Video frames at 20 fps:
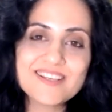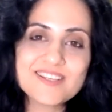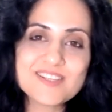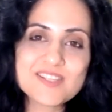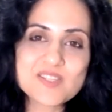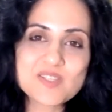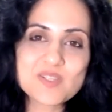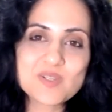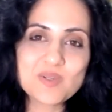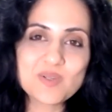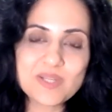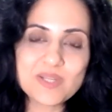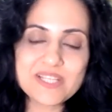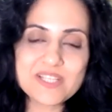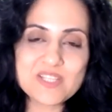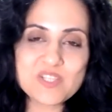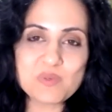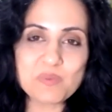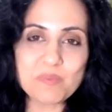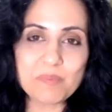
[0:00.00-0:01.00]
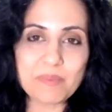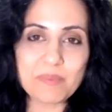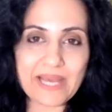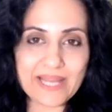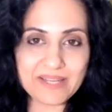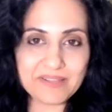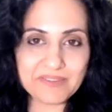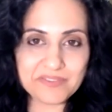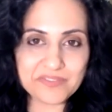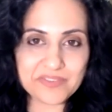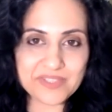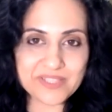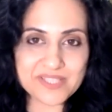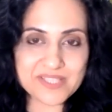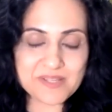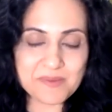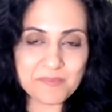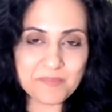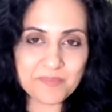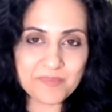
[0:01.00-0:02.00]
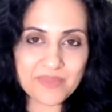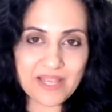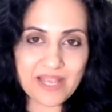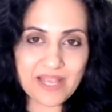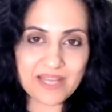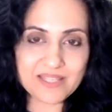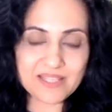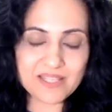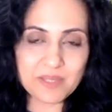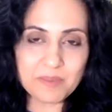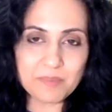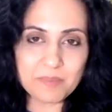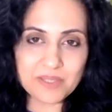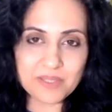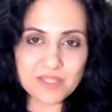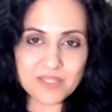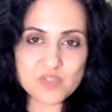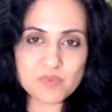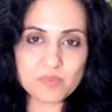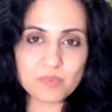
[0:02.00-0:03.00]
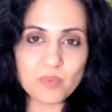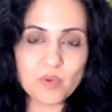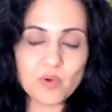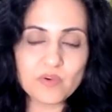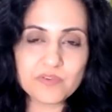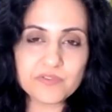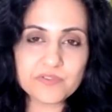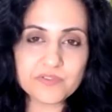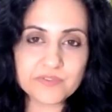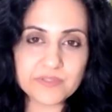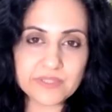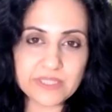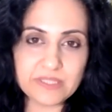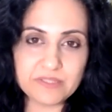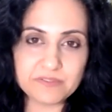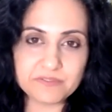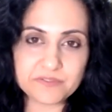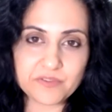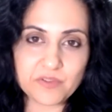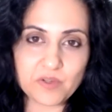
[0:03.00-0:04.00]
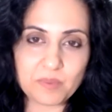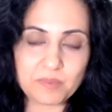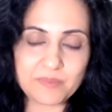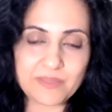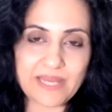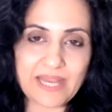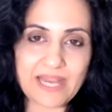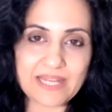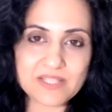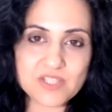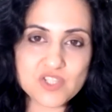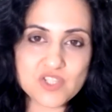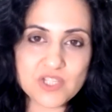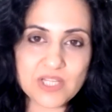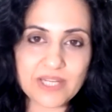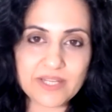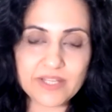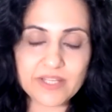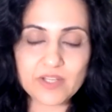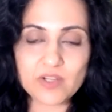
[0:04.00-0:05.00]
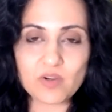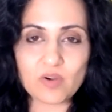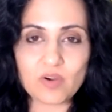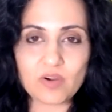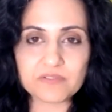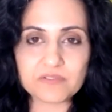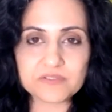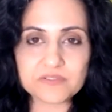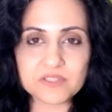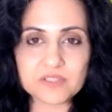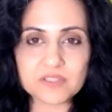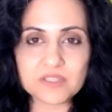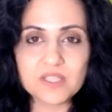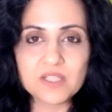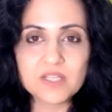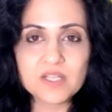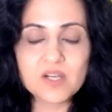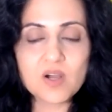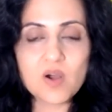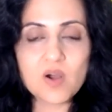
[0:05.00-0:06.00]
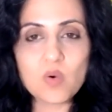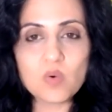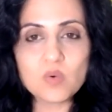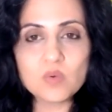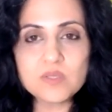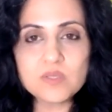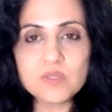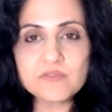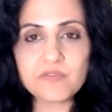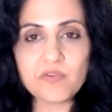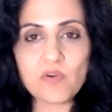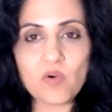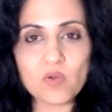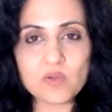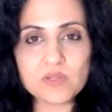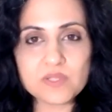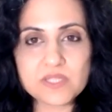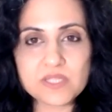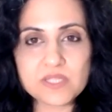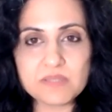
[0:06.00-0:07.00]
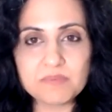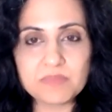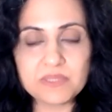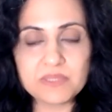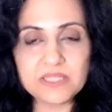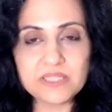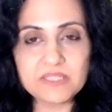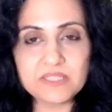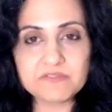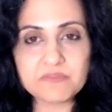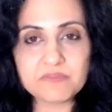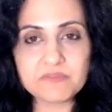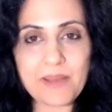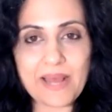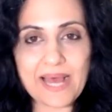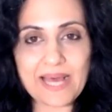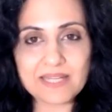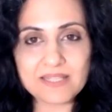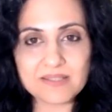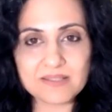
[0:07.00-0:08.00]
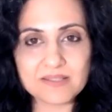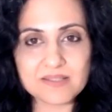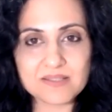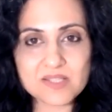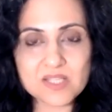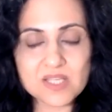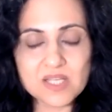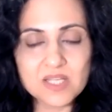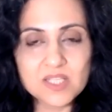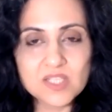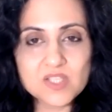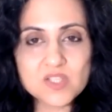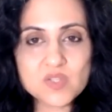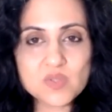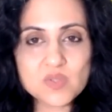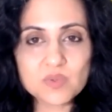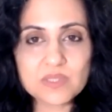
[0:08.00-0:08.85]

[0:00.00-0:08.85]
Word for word: is going to benefit and emerge more free from that shedding of the old faulty belief patterns so